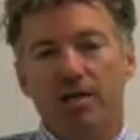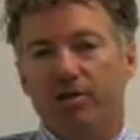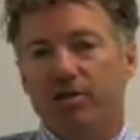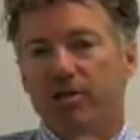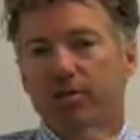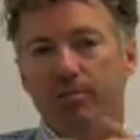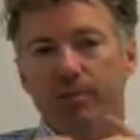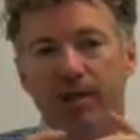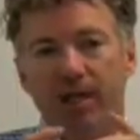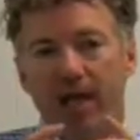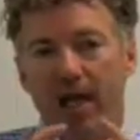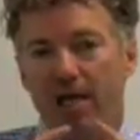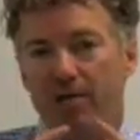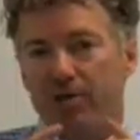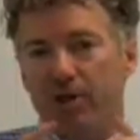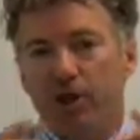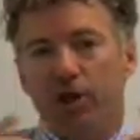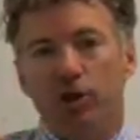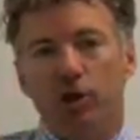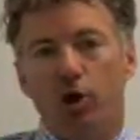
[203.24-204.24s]
simply
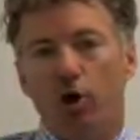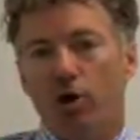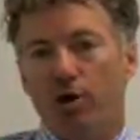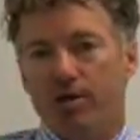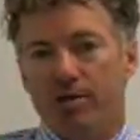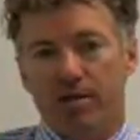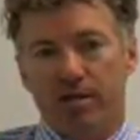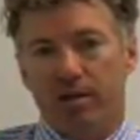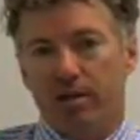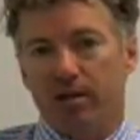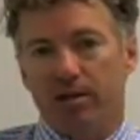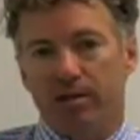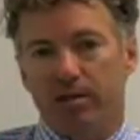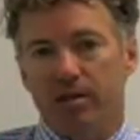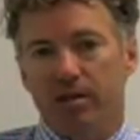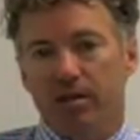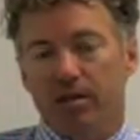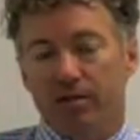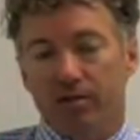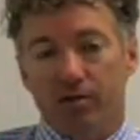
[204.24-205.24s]
has a clause in it.
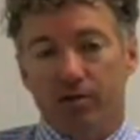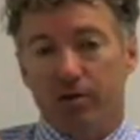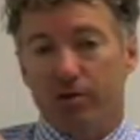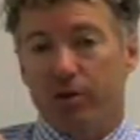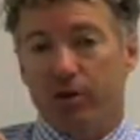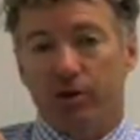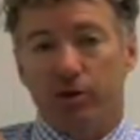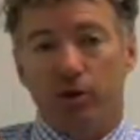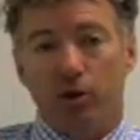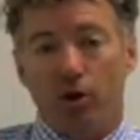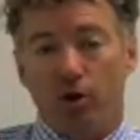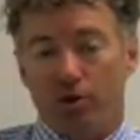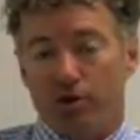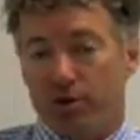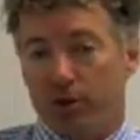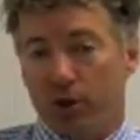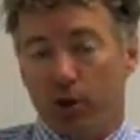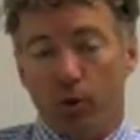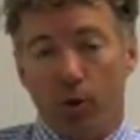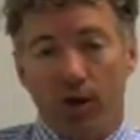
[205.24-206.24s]
This is a
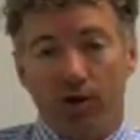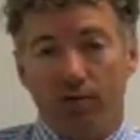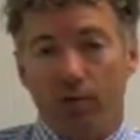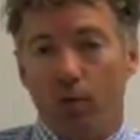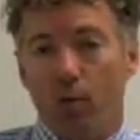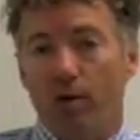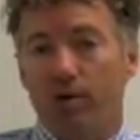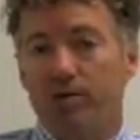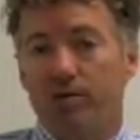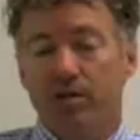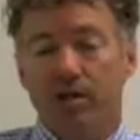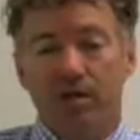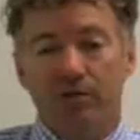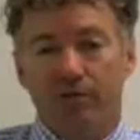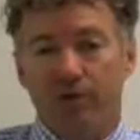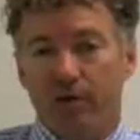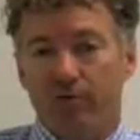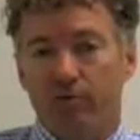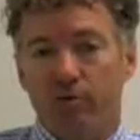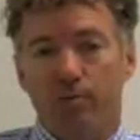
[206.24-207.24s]
clause that whoever wants
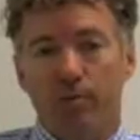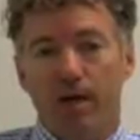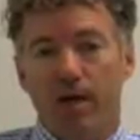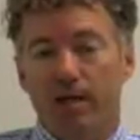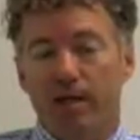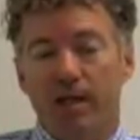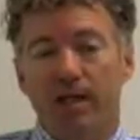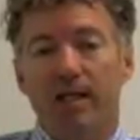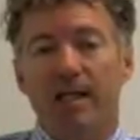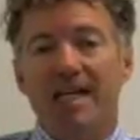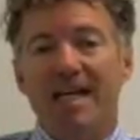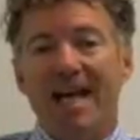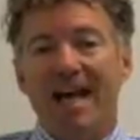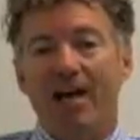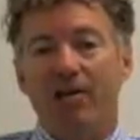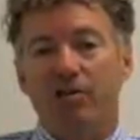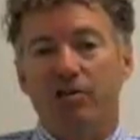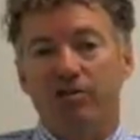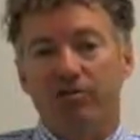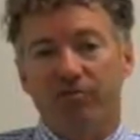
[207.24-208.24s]
that federal money
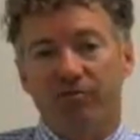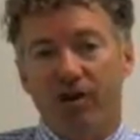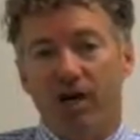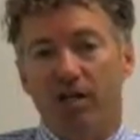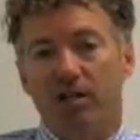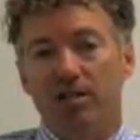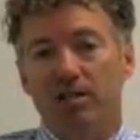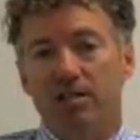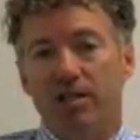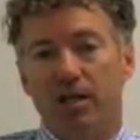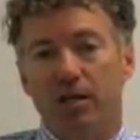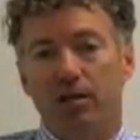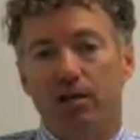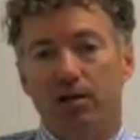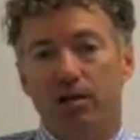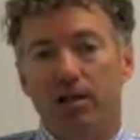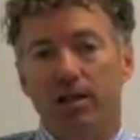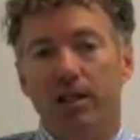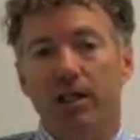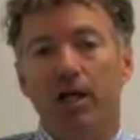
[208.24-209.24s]
has to
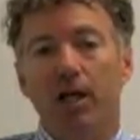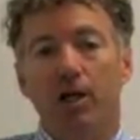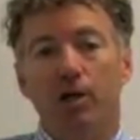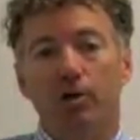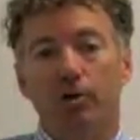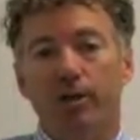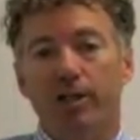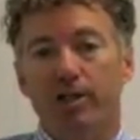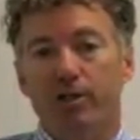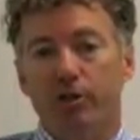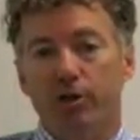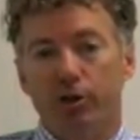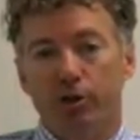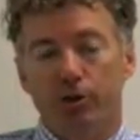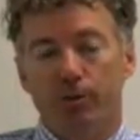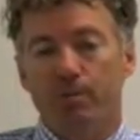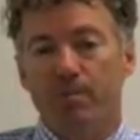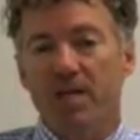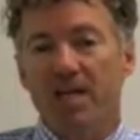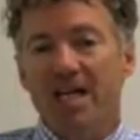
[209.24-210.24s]
voluntarily agree
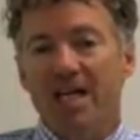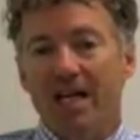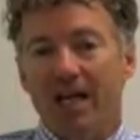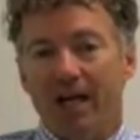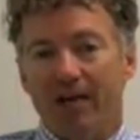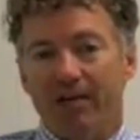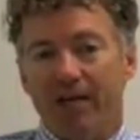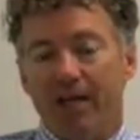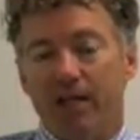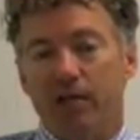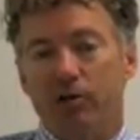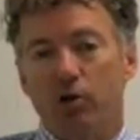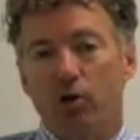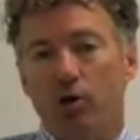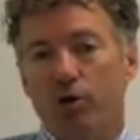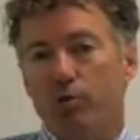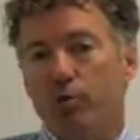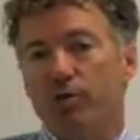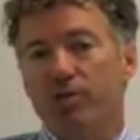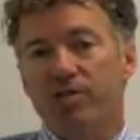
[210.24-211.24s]
to, and that
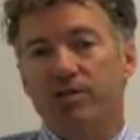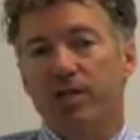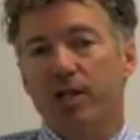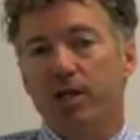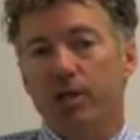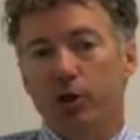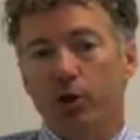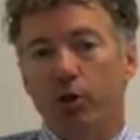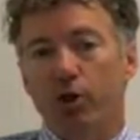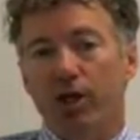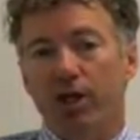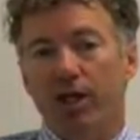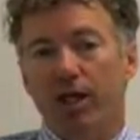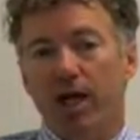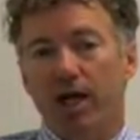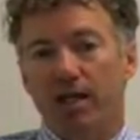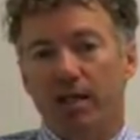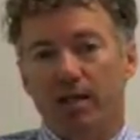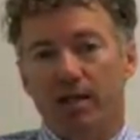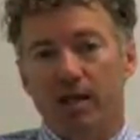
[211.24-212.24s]
clause would say you
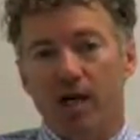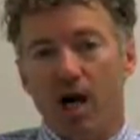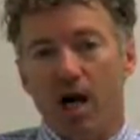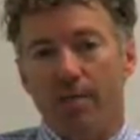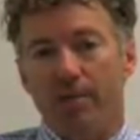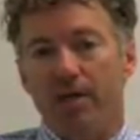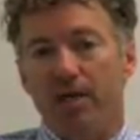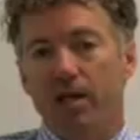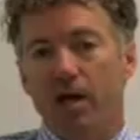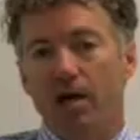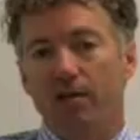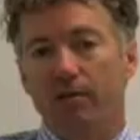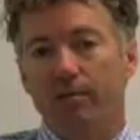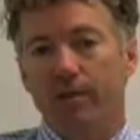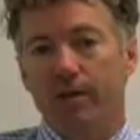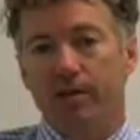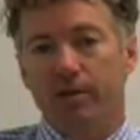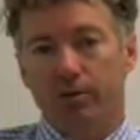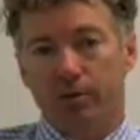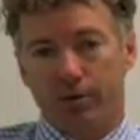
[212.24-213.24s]
cannot lobby
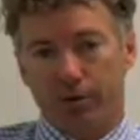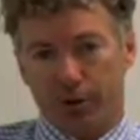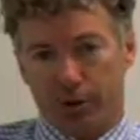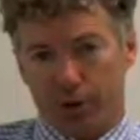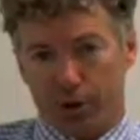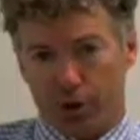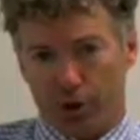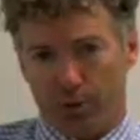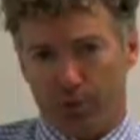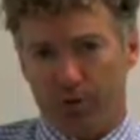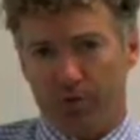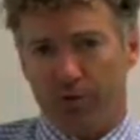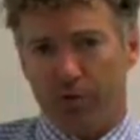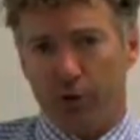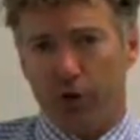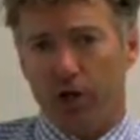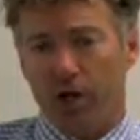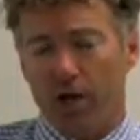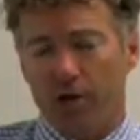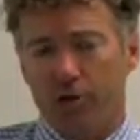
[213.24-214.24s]
government during the terms of
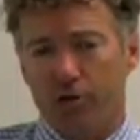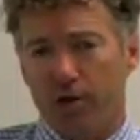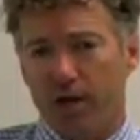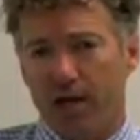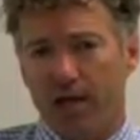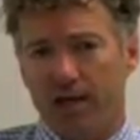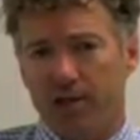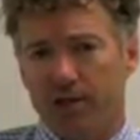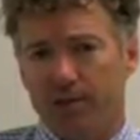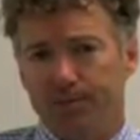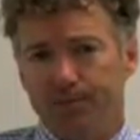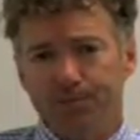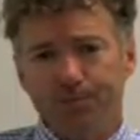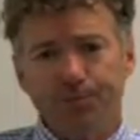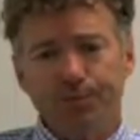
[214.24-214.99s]
your contract,